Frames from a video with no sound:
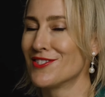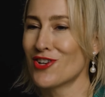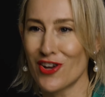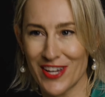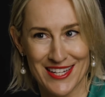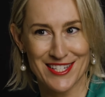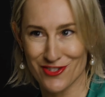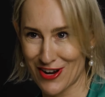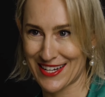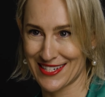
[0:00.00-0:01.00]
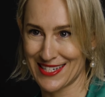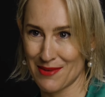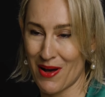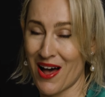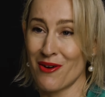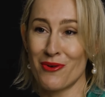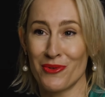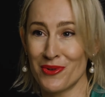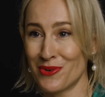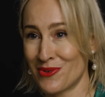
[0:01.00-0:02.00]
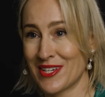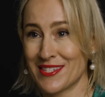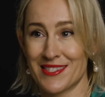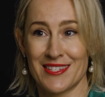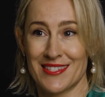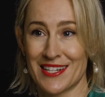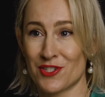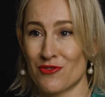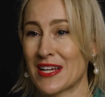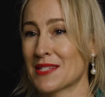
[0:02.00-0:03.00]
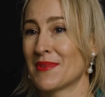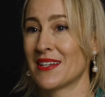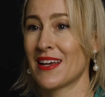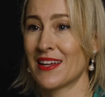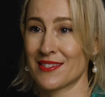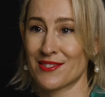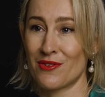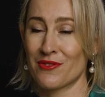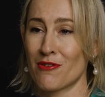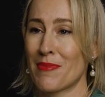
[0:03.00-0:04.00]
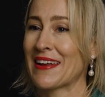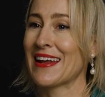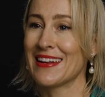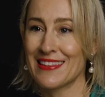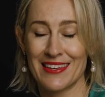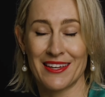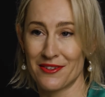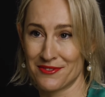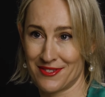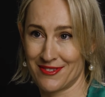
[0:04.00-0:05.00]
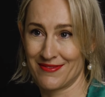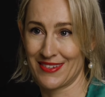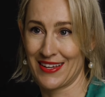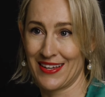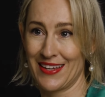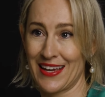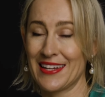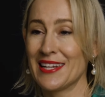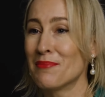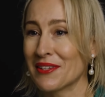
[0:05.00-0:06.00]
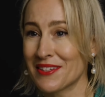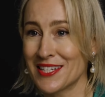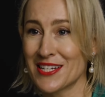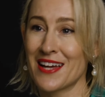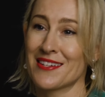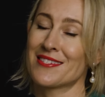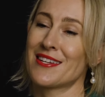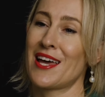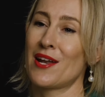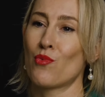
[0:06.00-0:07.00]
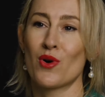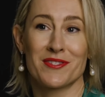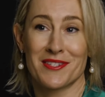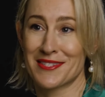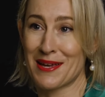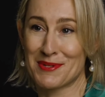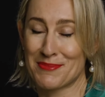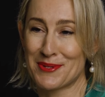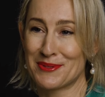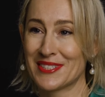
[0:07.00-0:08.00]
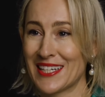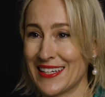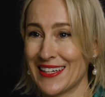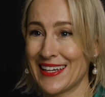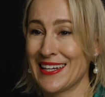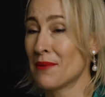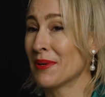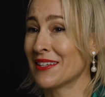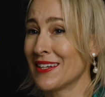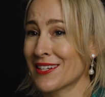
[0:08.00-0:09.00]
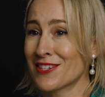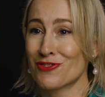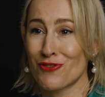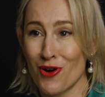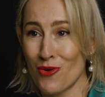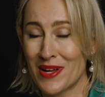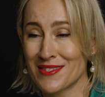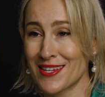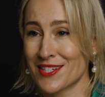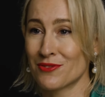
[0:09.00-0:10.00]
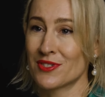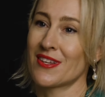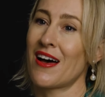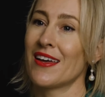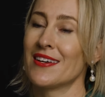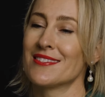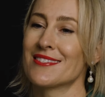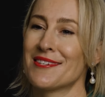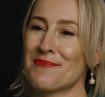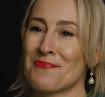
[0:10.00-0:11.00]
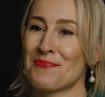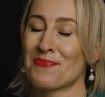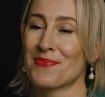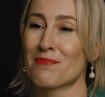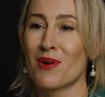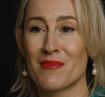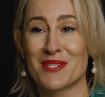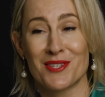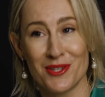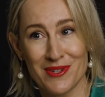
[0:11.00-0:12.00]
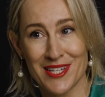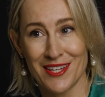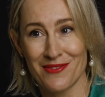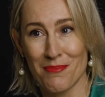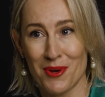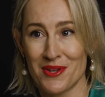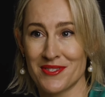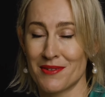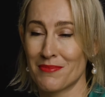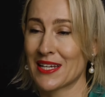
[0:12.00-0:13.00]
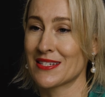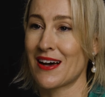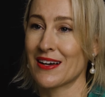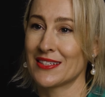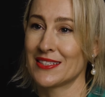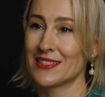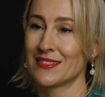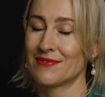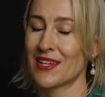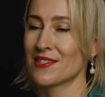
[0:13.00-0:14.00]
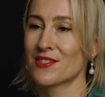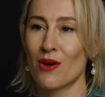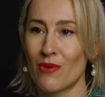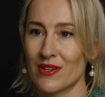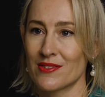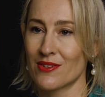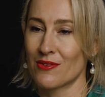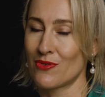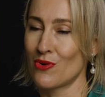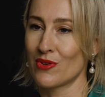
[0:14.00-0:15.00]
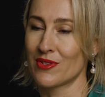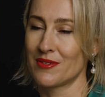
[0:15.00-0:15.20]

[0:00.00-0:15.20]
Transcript: Don't get distracted by all the noise that sexual harassment and assault are about anything else. An inability to understand what's acceptable, an inability to control one's sexual desires, the promiscuity of the person being targeted, and so on and so forth.